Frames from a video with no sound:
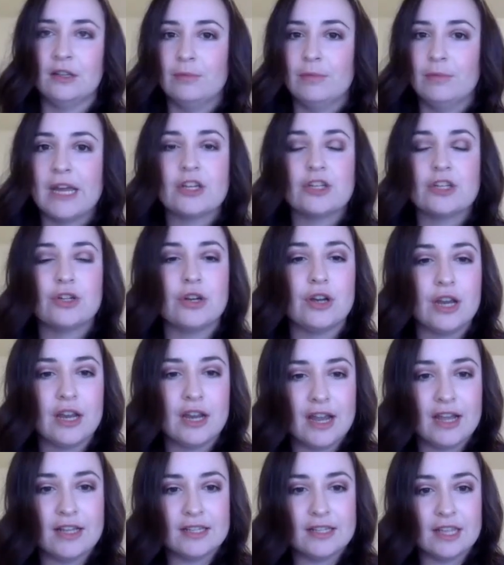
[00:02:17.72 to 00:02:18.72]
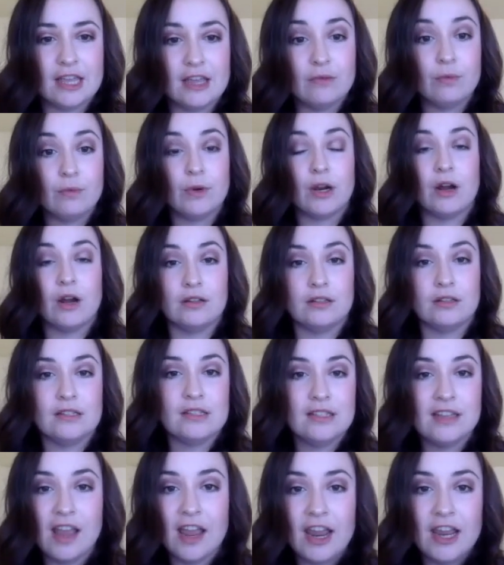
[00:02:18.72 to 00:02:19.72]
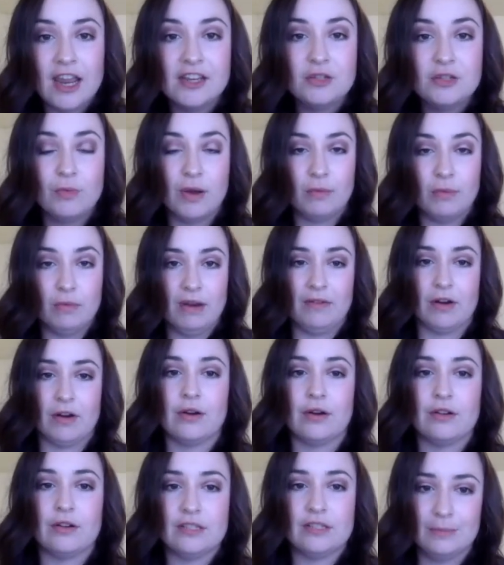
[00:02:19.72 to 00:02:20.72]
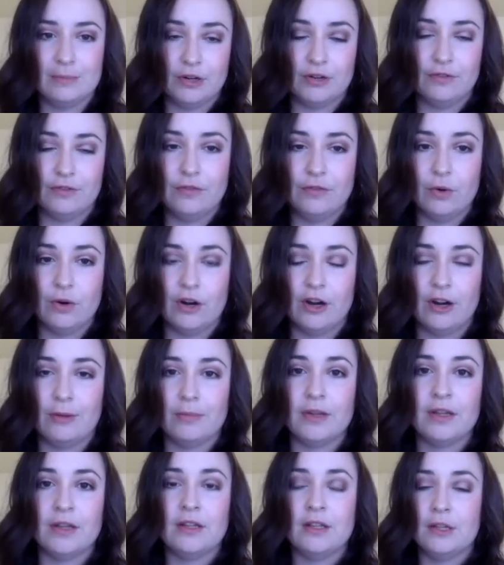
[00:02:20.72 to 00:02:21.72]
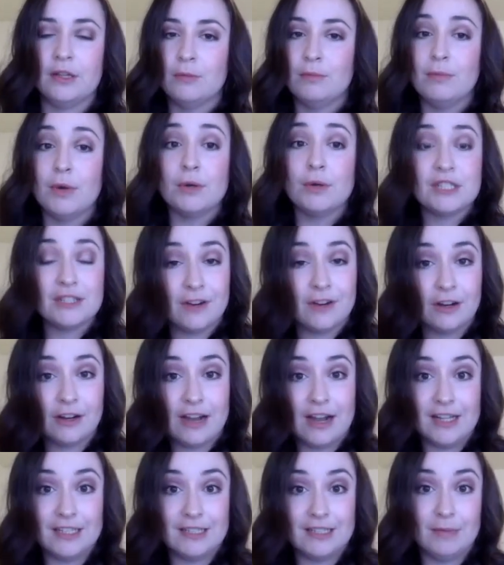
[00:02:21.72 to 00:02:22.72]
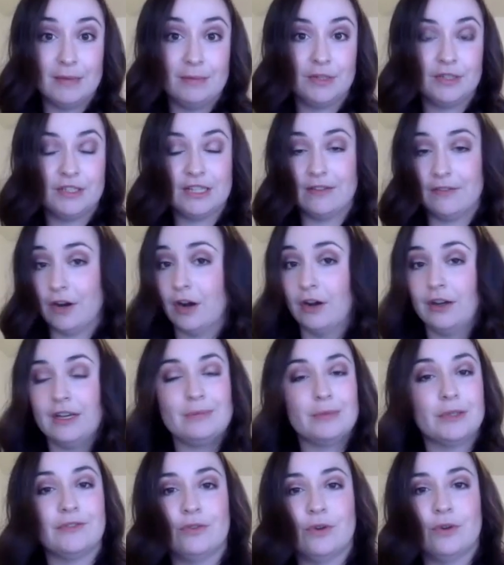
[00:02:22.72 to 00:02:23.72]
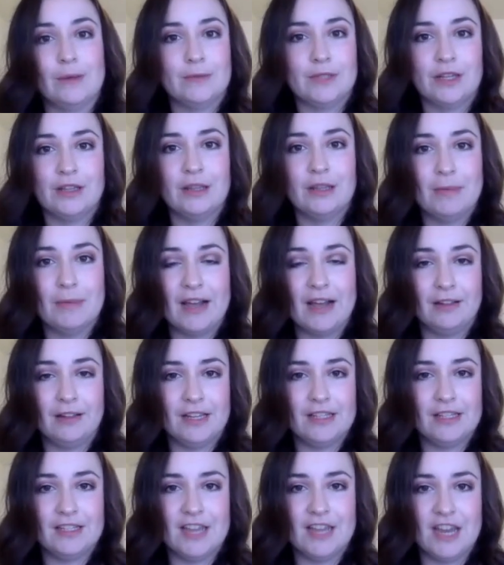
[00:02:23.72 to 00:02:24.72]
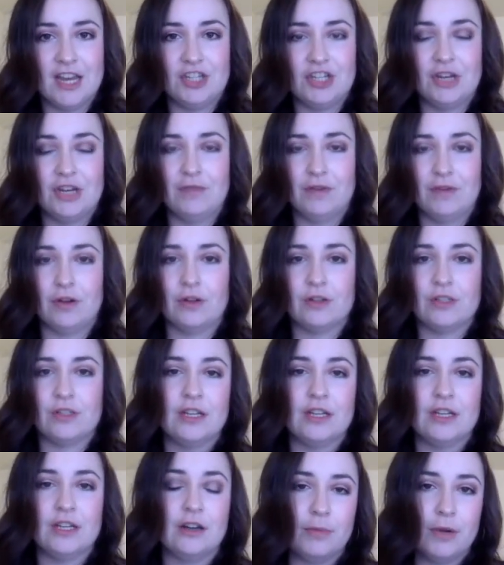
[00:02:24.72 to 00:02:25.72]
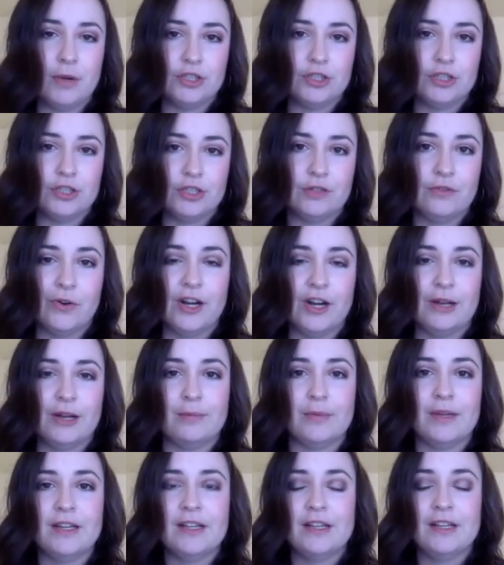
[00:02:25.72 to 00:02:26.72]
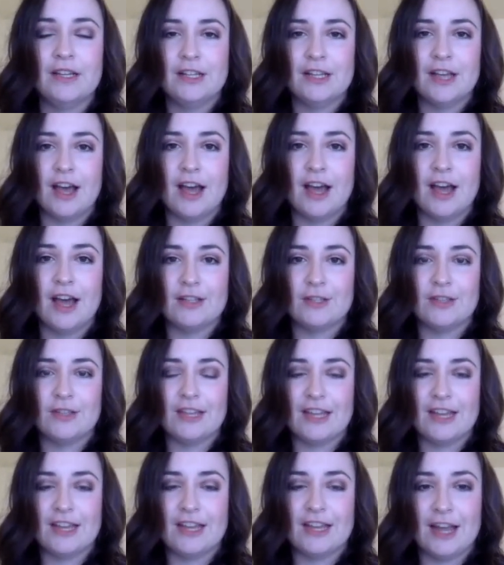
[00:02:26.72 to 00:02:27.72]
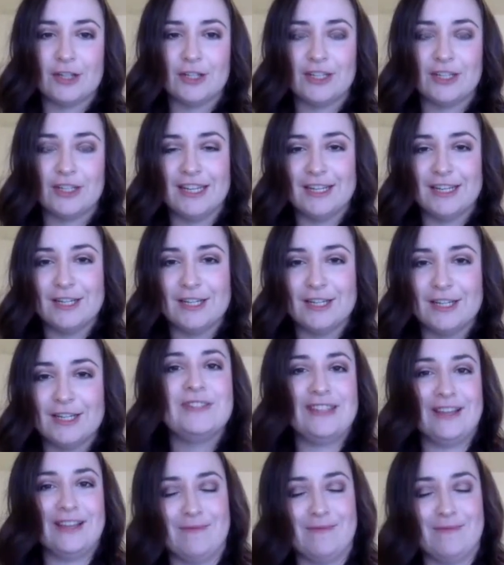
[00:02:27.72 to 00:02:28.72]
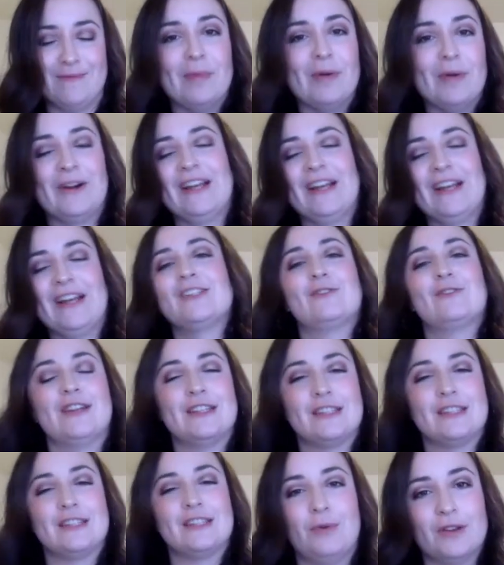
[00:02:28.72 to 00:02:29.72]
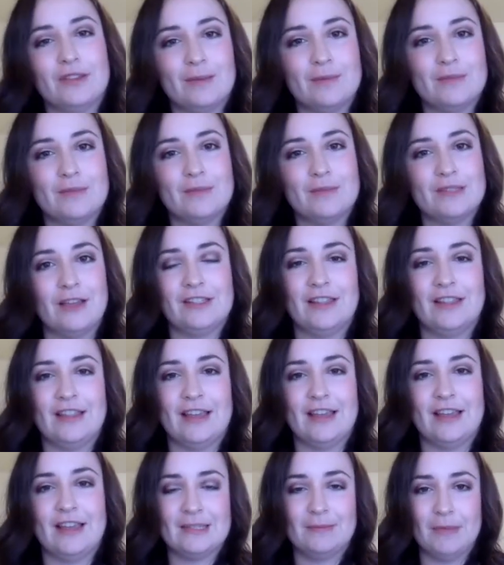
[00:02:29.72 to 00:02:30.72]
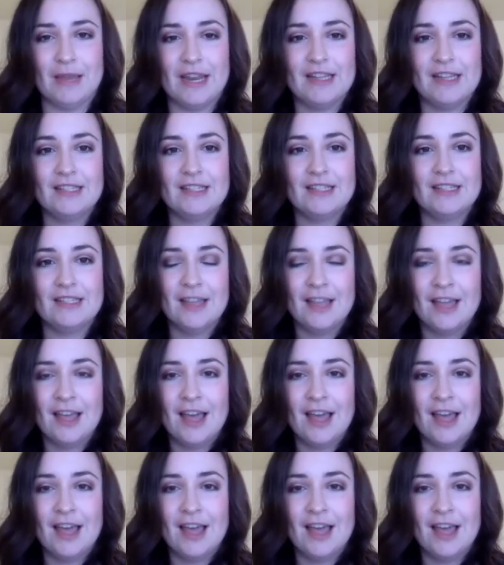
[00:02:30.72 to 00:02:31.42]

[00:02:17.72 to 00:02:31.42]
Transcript: picturing as if we're on stage when we rehearse and perform. Most of our cast members have already performed on the Bagley stage and rehearsed in our Poncho Forum, so they can actually use their memories, transport themselves to that space,